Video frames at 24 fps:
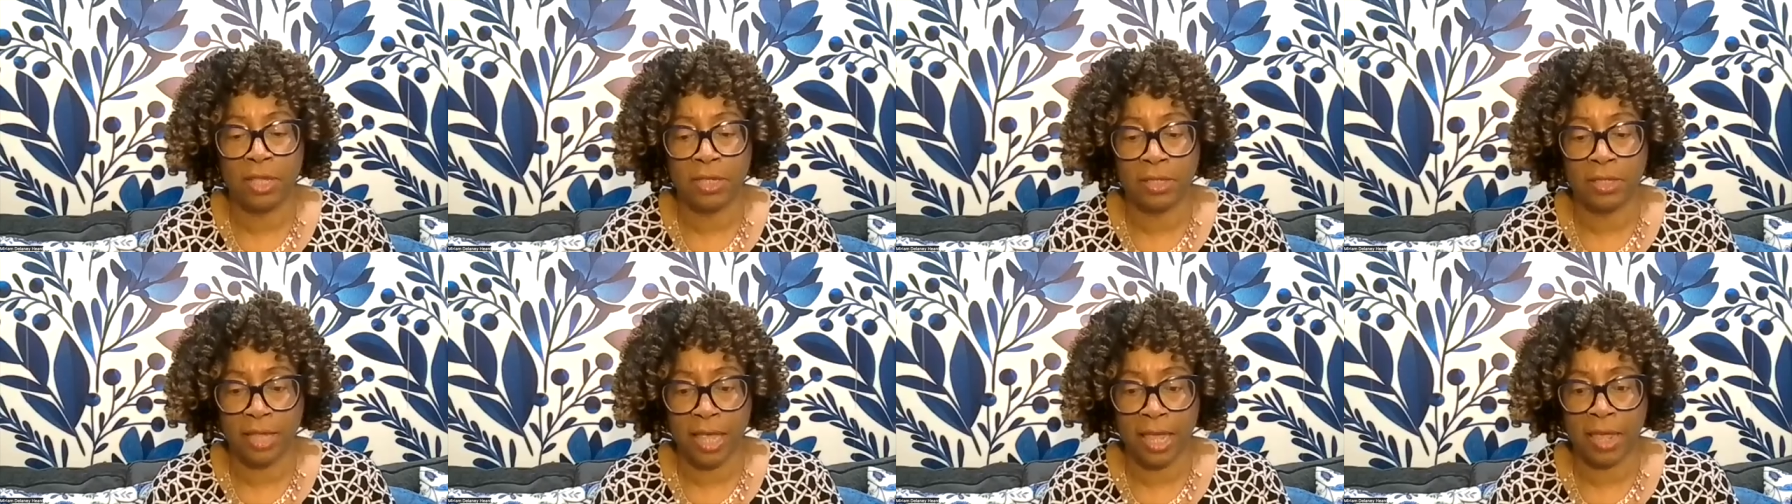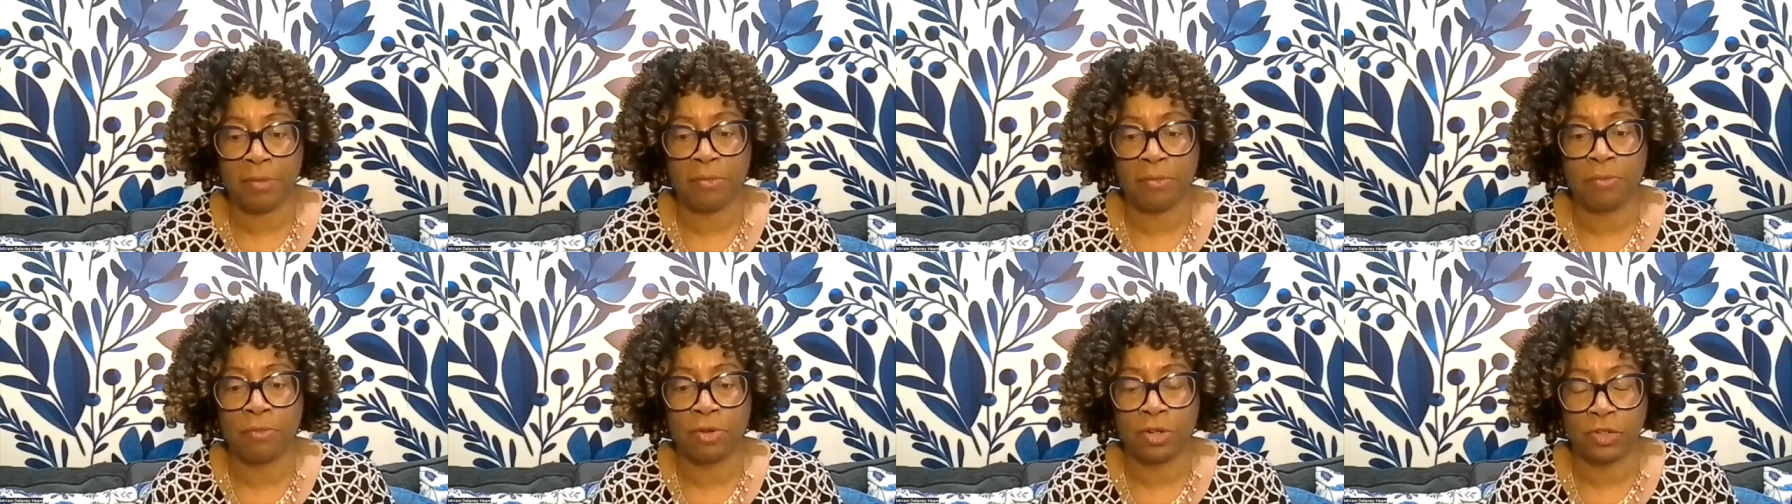the
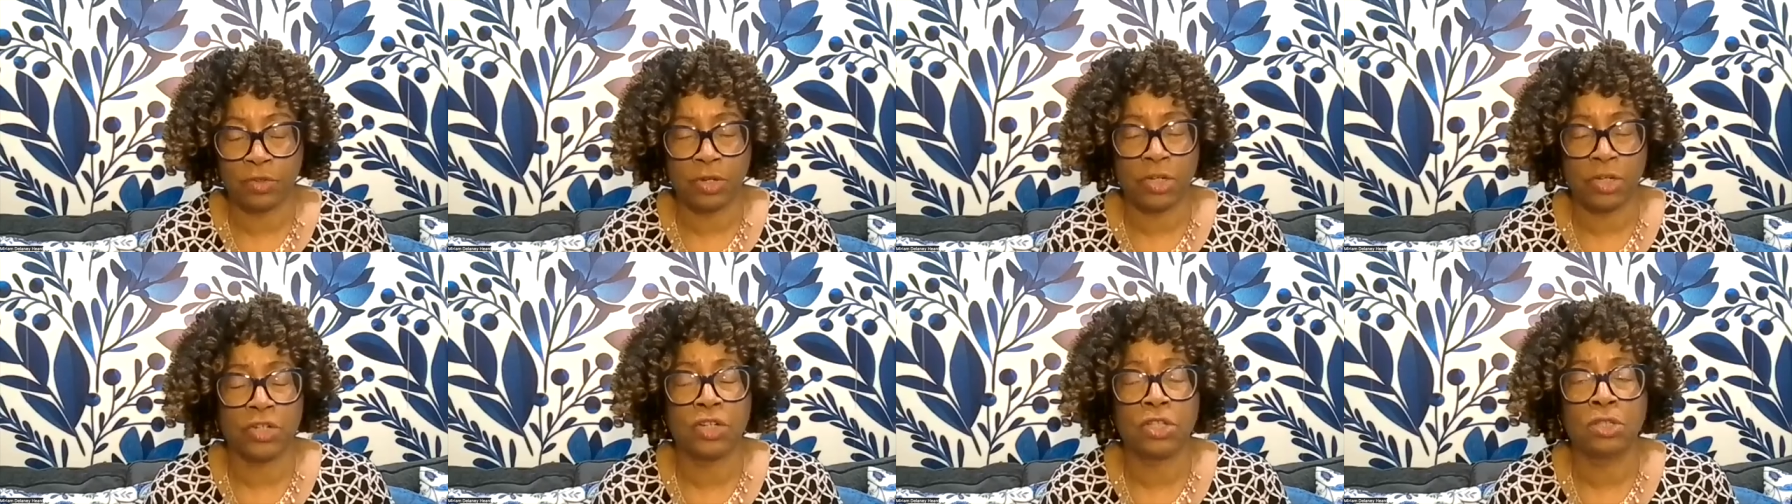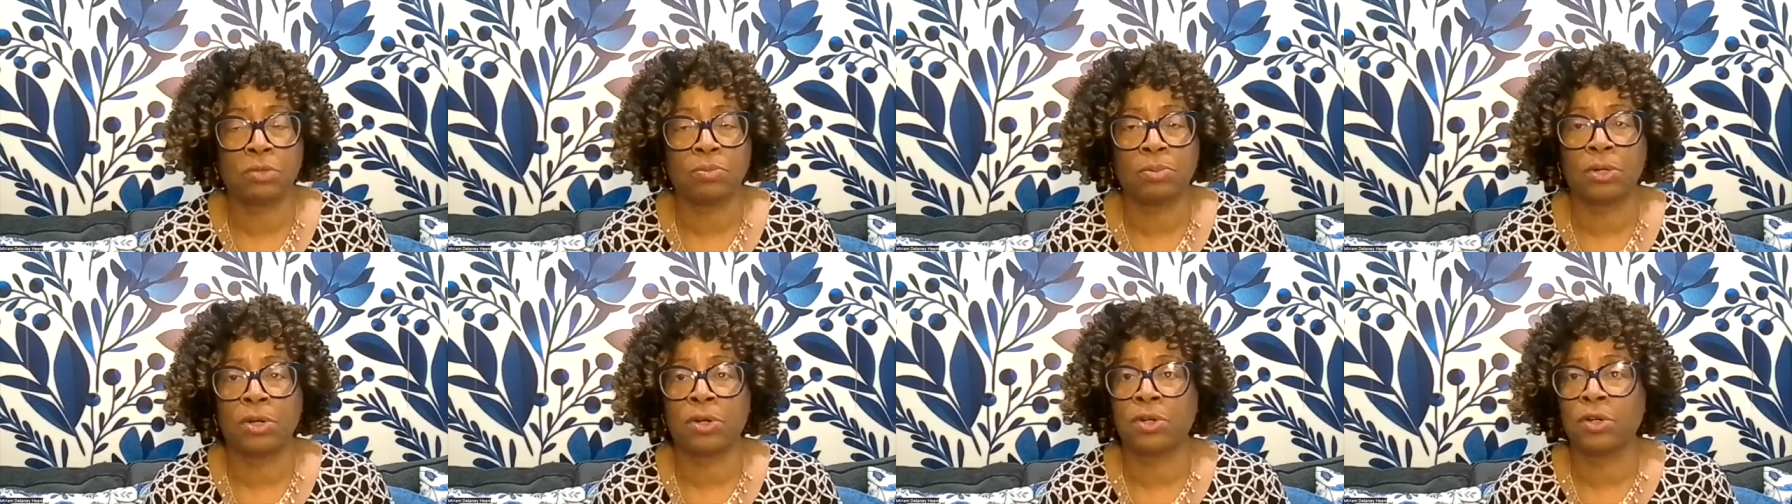same
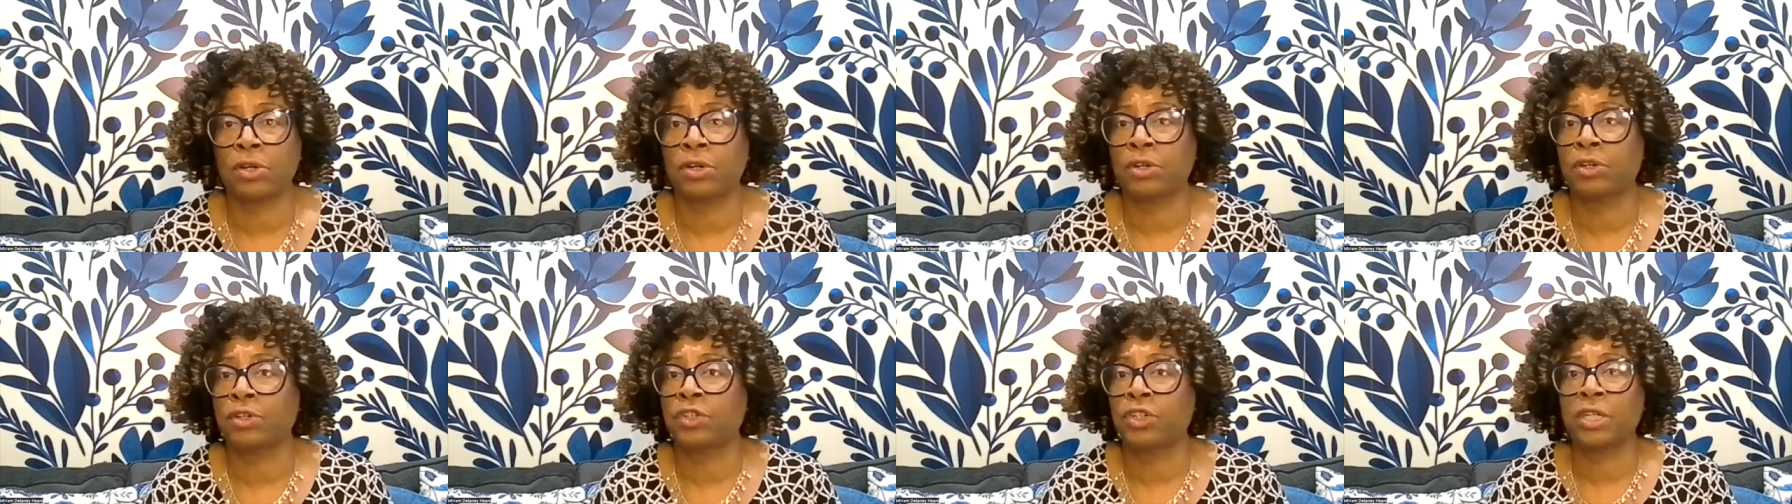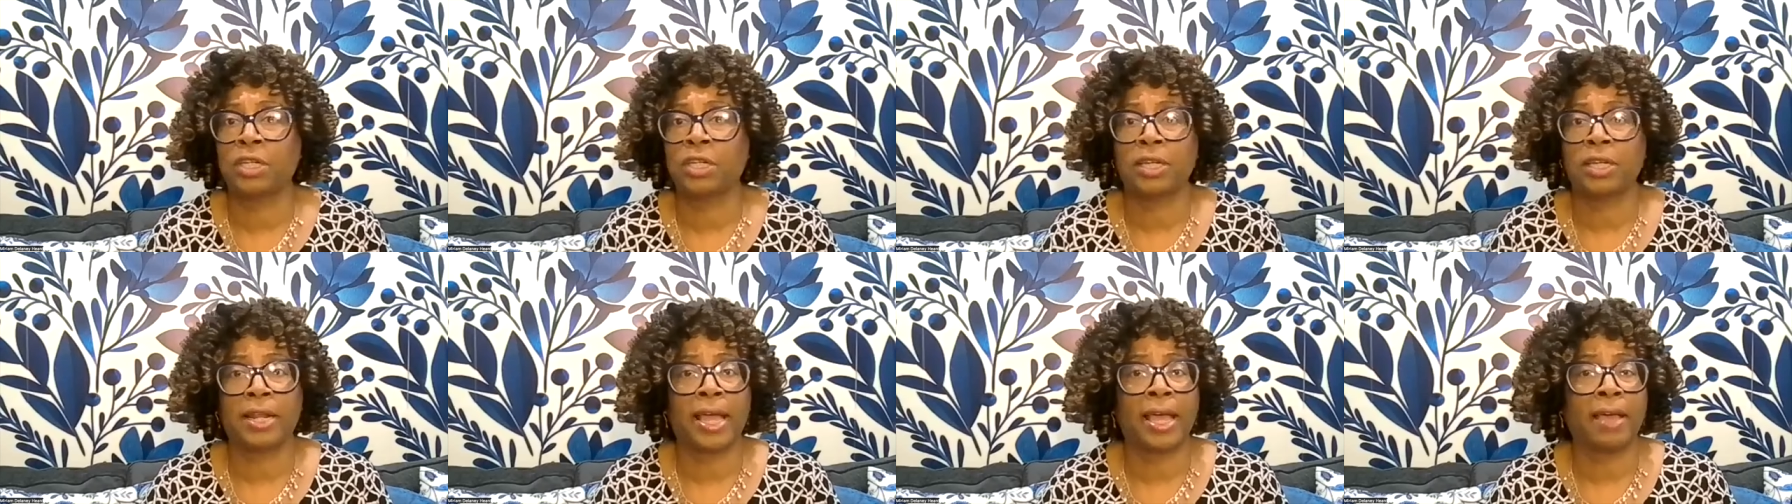restrictions put on her.
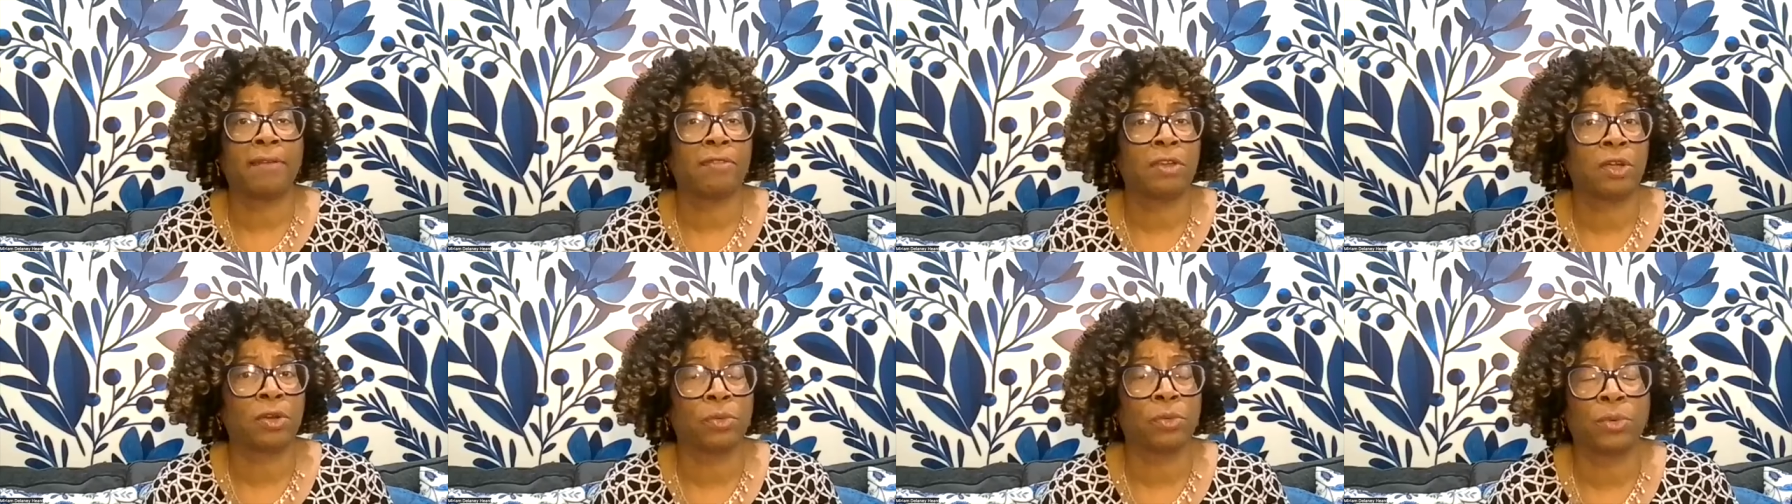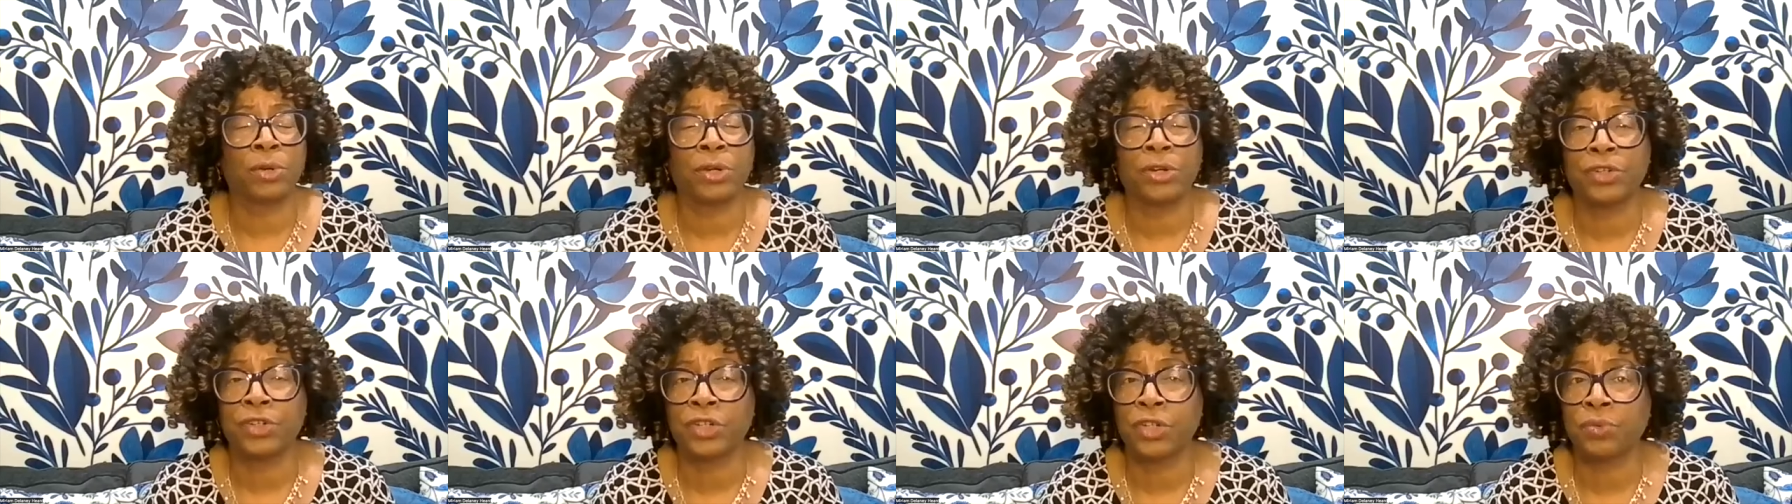She could have the
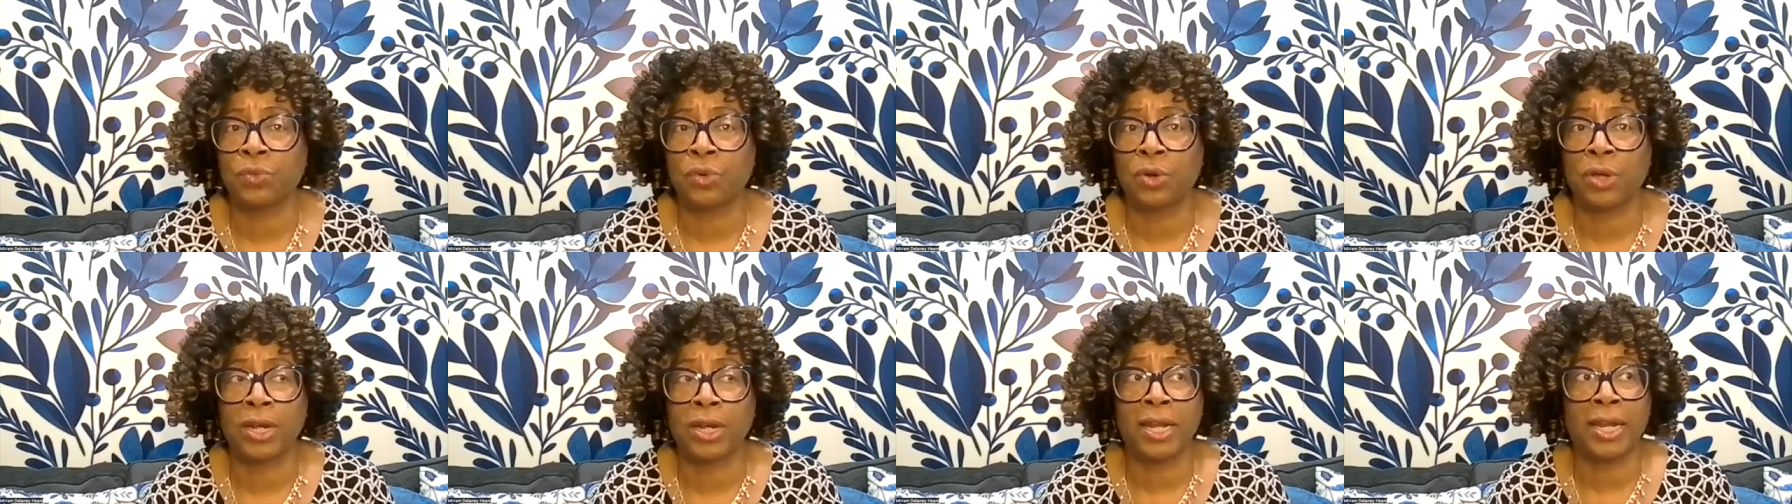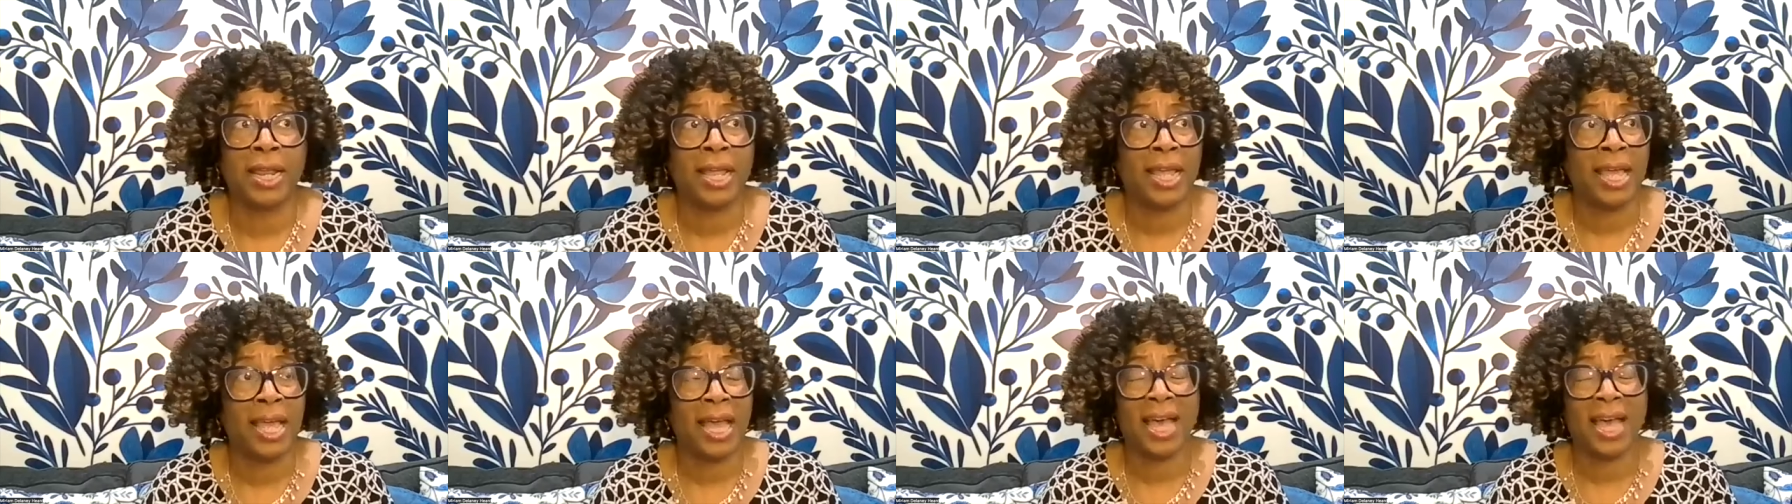career she wanted.